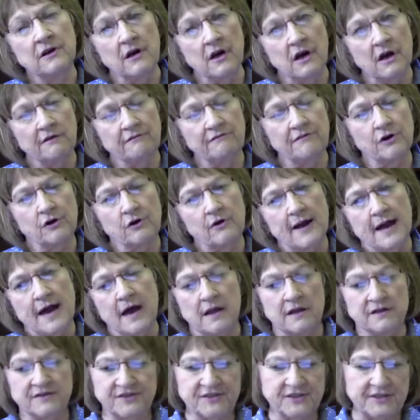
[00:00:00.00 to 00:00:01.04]
of your
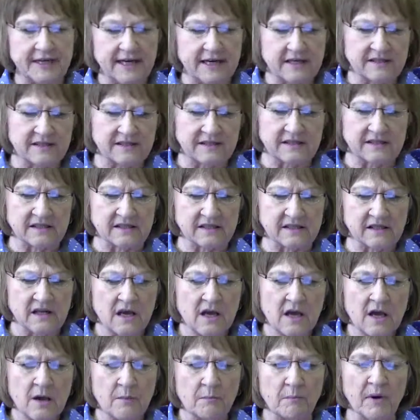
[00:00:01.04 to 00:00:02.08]
allostasis.
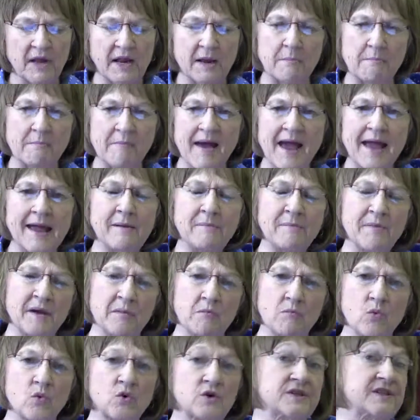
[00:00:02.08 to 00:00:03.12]
But it may be
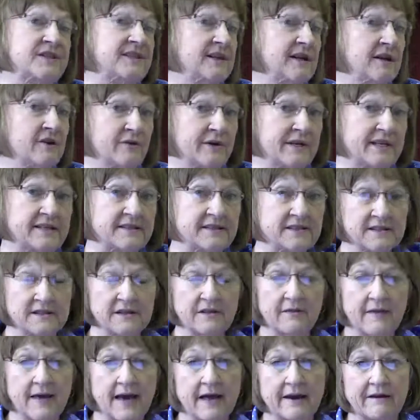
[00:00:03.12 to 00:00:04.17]
more serious
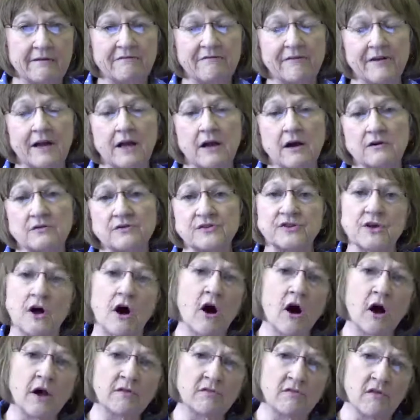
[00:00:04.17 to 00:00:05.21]
than that if it goes
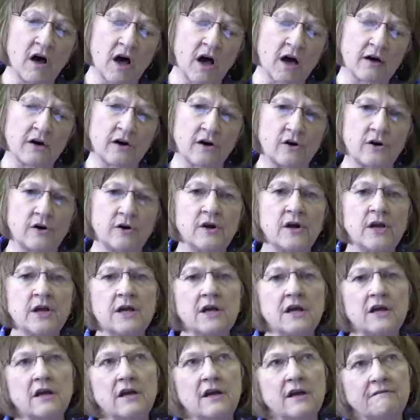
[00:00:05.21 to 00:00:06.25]
on longer,
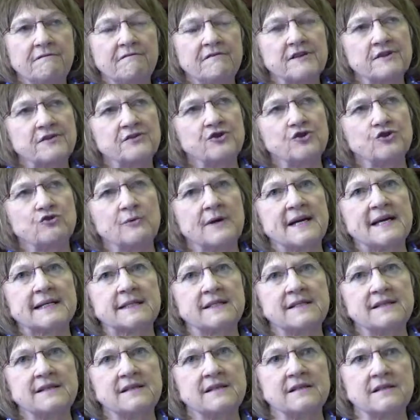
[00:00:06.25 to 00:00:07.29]
if the
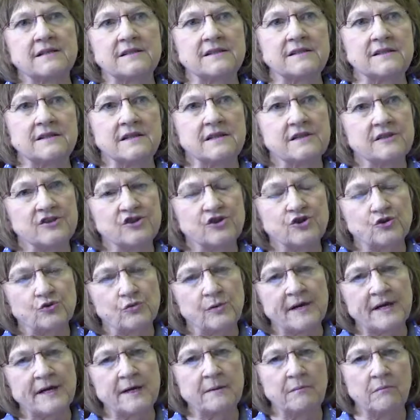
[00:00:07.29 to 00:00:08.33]
stress is
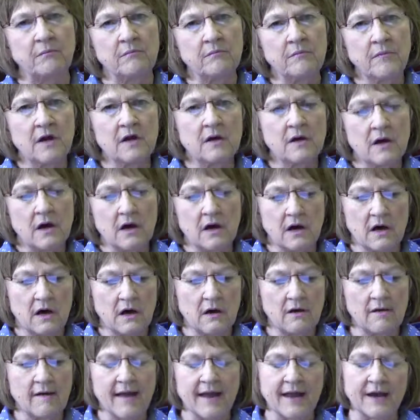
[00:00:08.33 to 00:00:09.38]
extreme
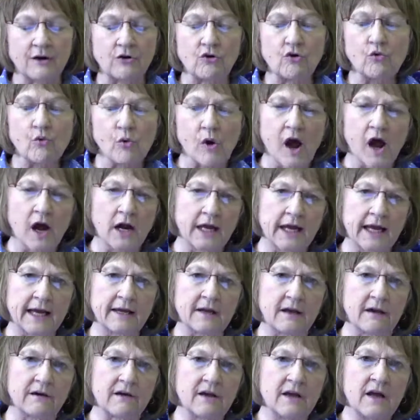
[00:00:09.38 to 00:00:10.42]
and
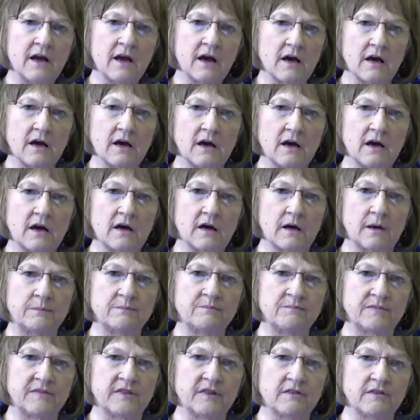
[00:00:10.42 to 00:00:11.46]
chronic.
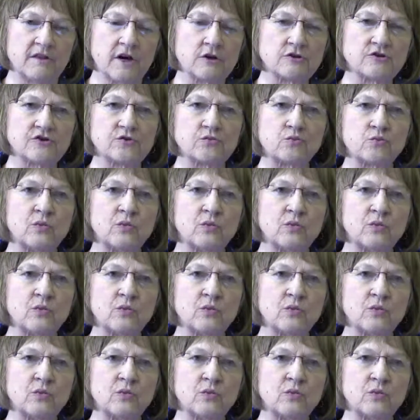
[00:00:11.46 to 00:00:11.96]
Those